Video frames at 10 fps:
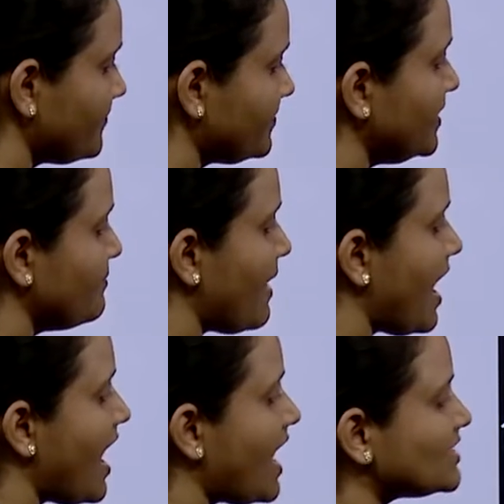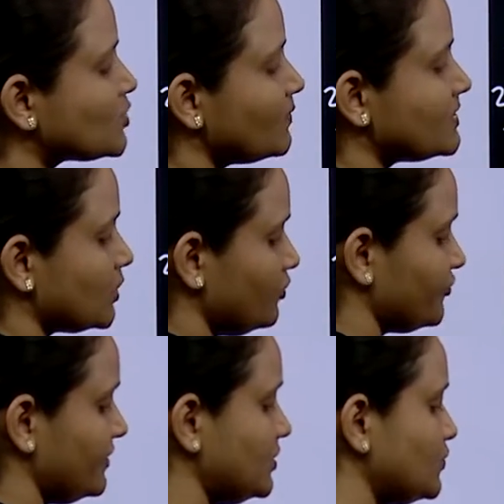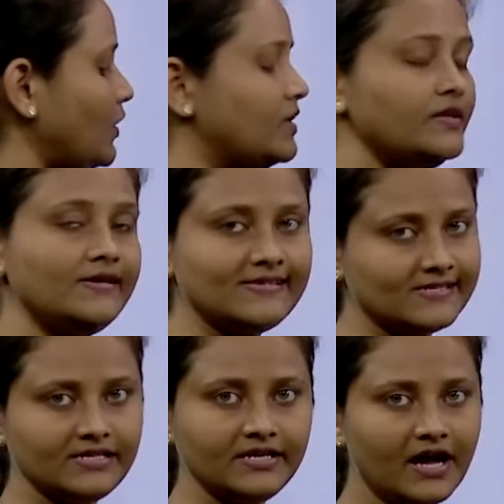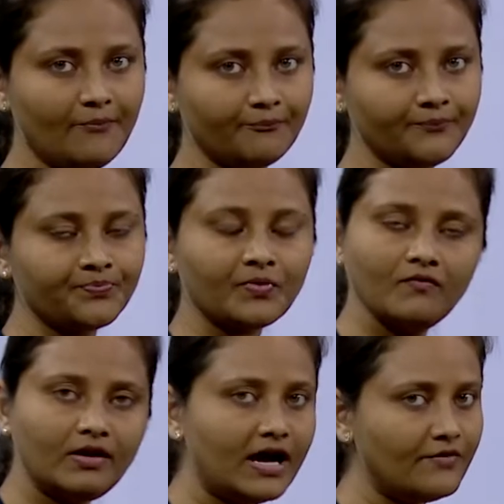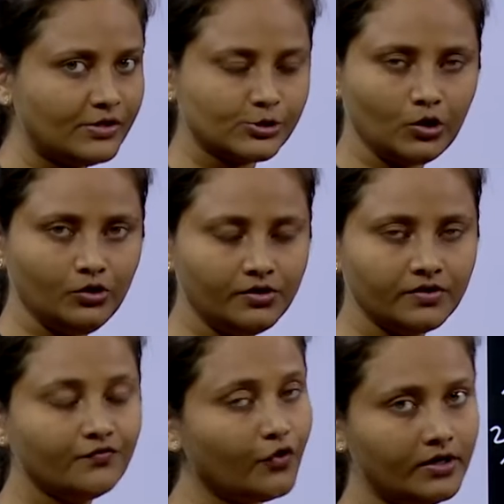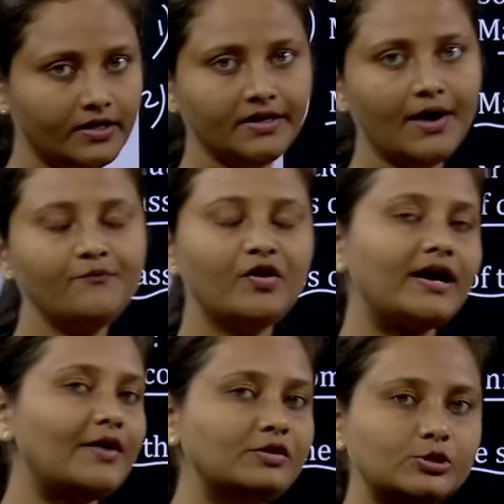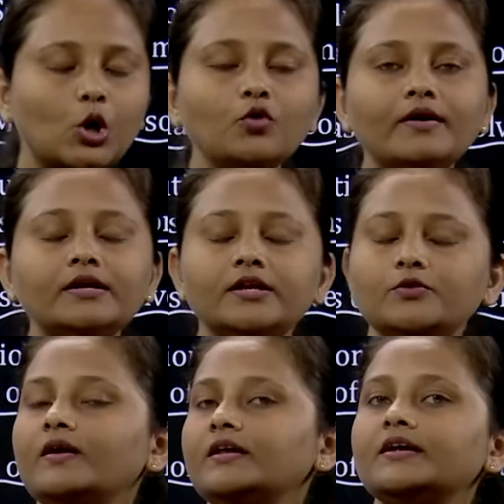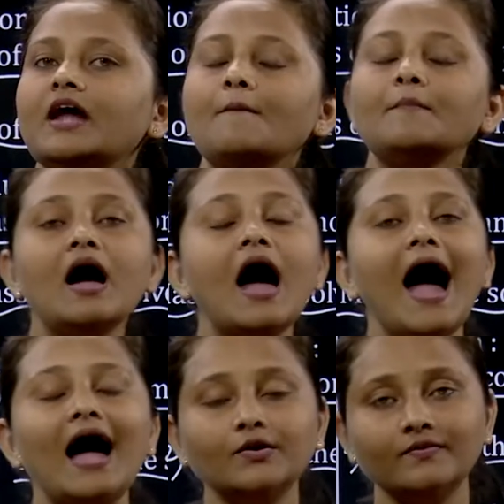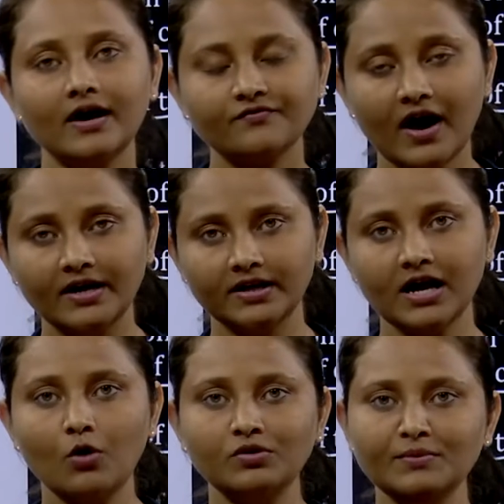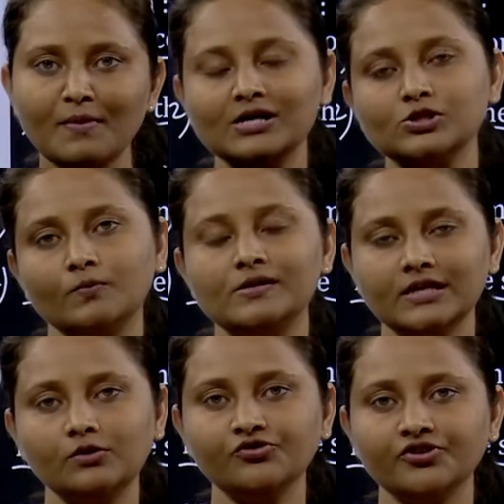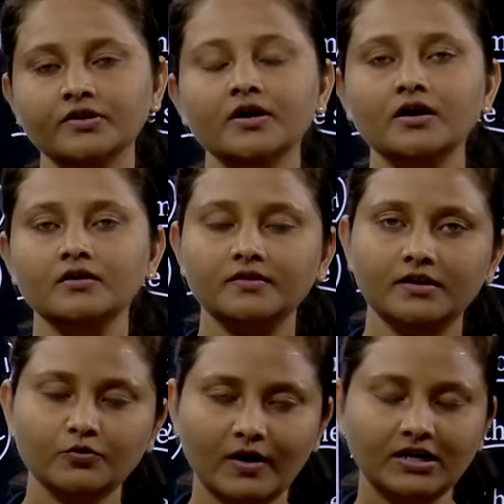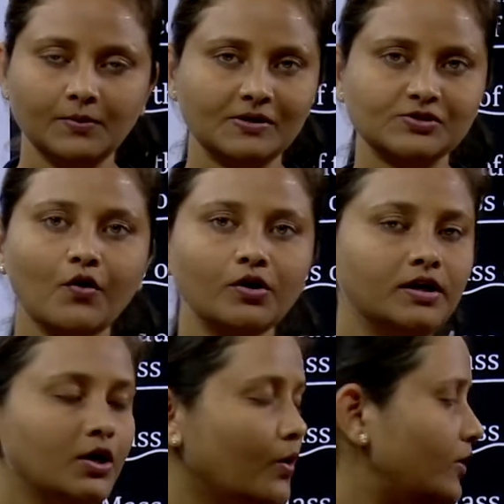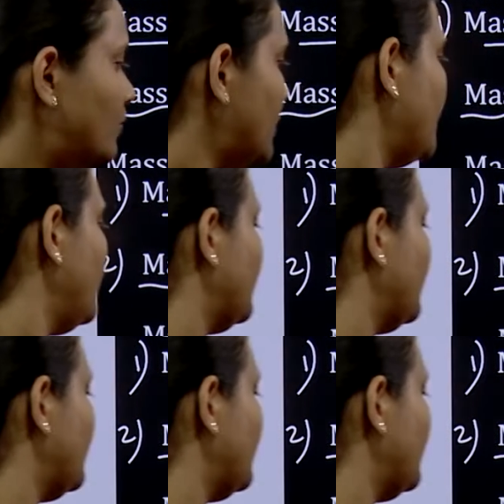the mass of the solution is what? 360 gram. We are having solute 40 gram, we are having solvent 320 gram, and we are finding out the mass of the solution 320 plus 40 going to give you